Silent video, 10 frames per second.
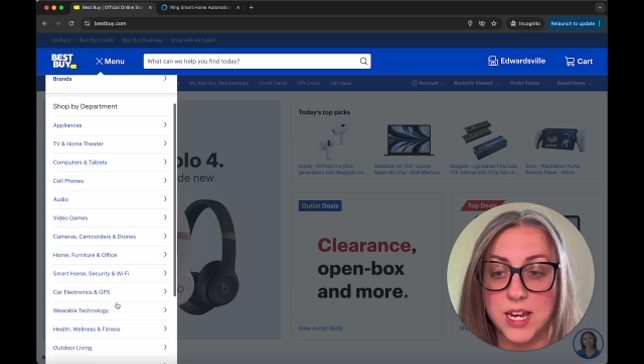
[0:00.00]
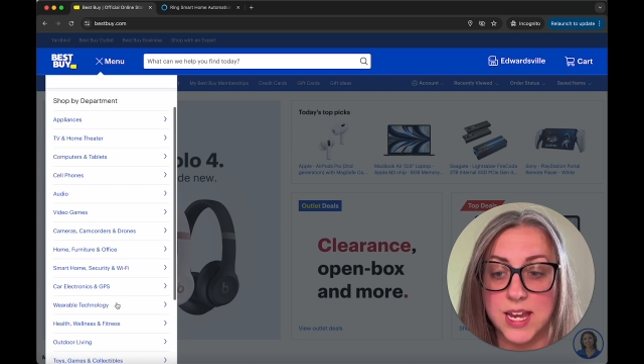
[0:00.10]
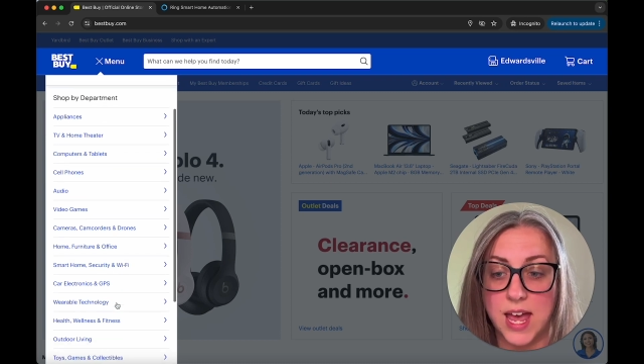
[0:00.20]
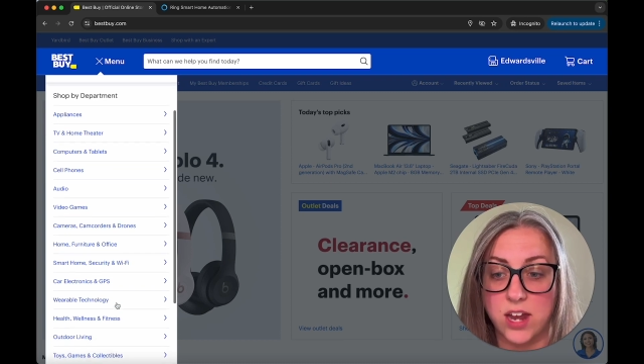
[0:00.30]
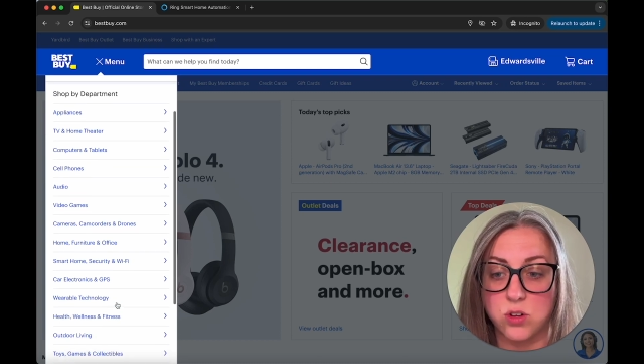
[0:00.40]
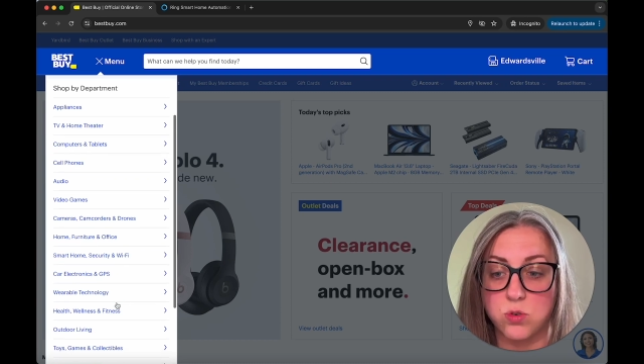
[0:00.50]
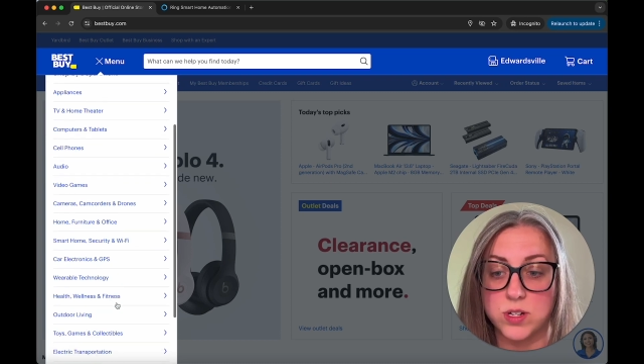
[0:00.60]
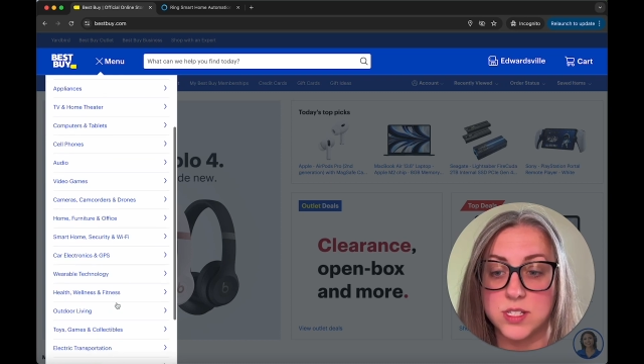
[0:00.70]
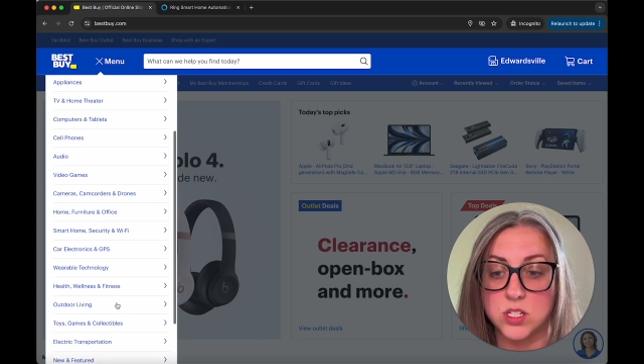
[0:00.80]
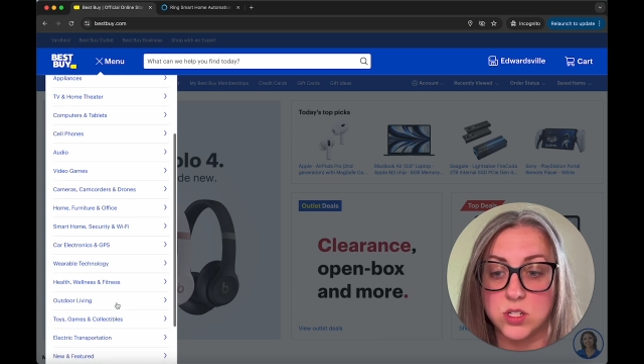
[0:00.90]

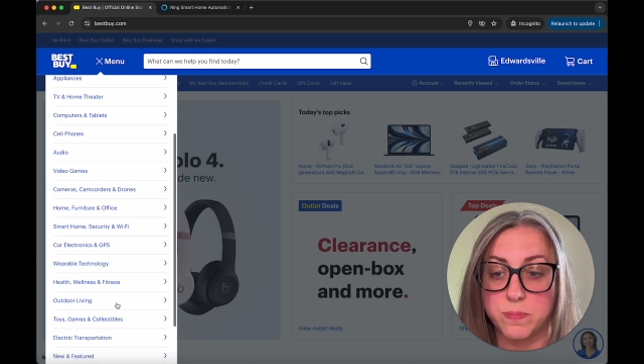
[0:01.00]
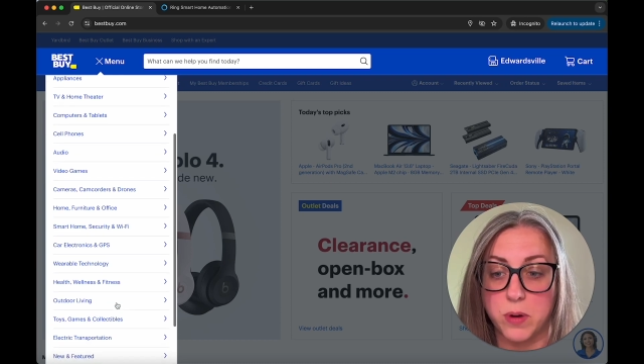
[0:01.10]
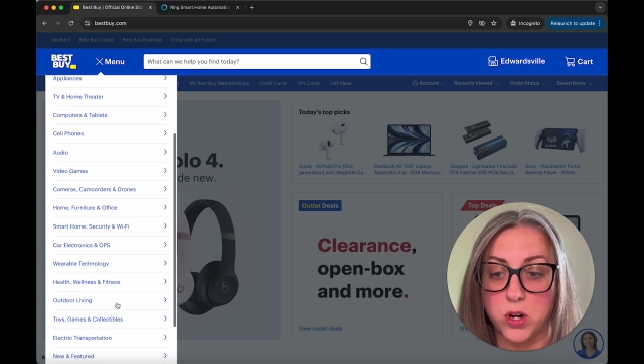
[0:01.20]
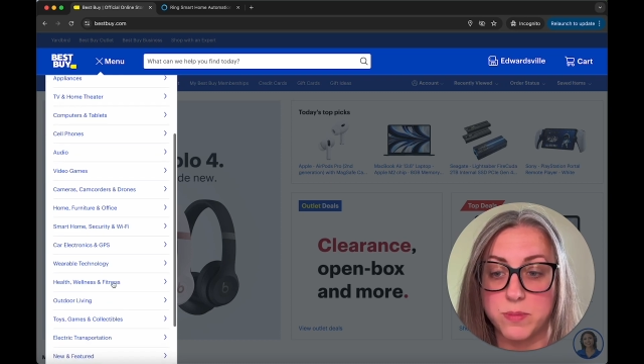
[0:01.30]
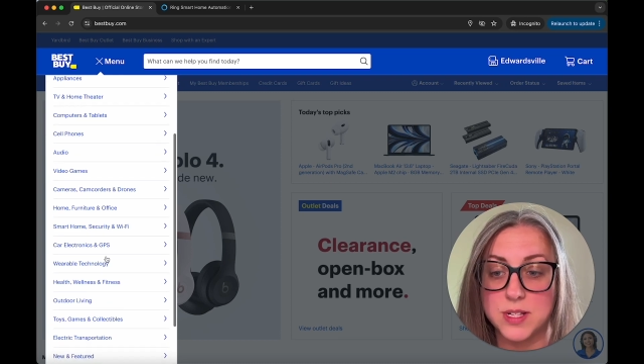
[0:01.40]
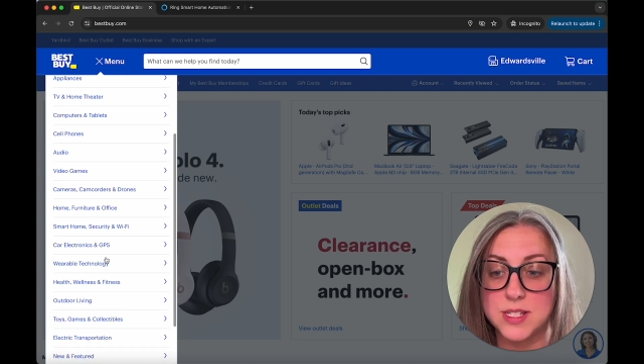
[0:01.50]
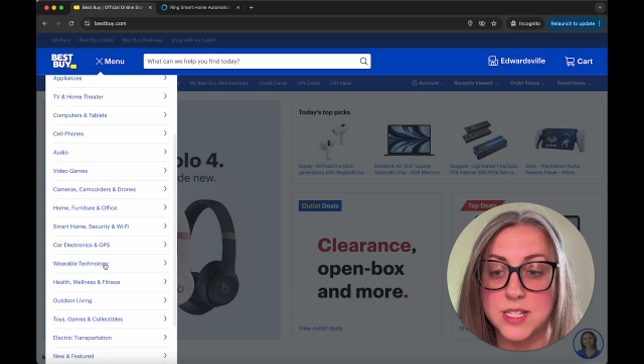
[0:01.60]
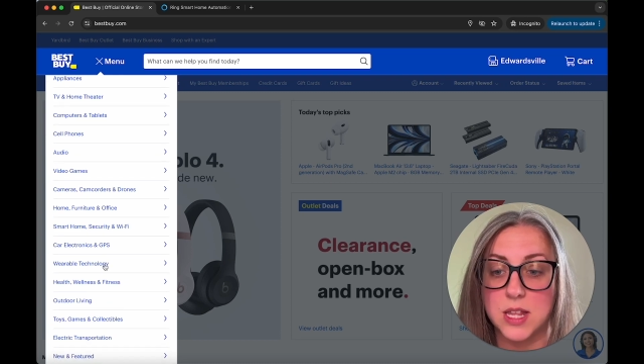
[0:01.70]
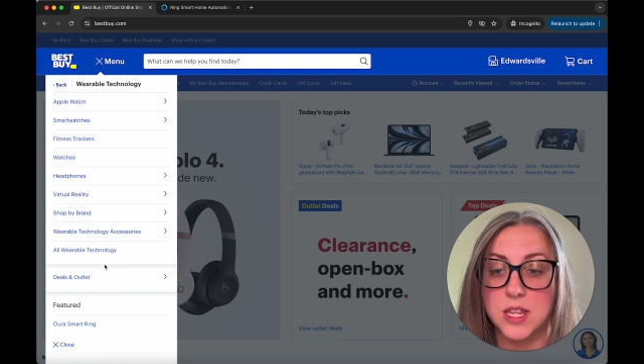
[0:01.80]
categories and departments and